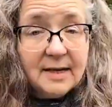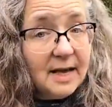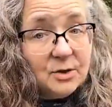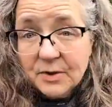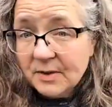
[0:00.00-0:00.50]

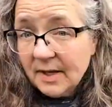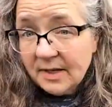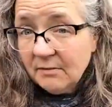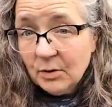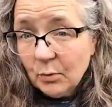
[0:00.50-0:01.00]
And again,
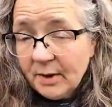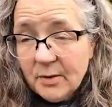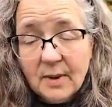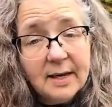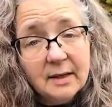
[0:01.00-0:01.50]
just like if
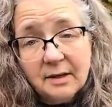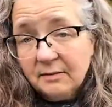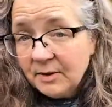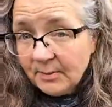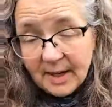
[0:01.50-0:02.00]
you're weed
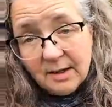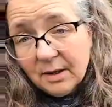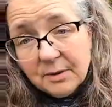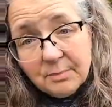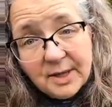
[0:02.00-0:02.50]
whacking, it's
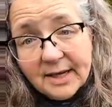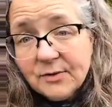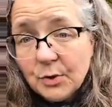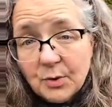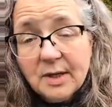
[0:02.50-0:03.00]
depending on the
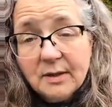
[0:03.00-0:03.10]
plants,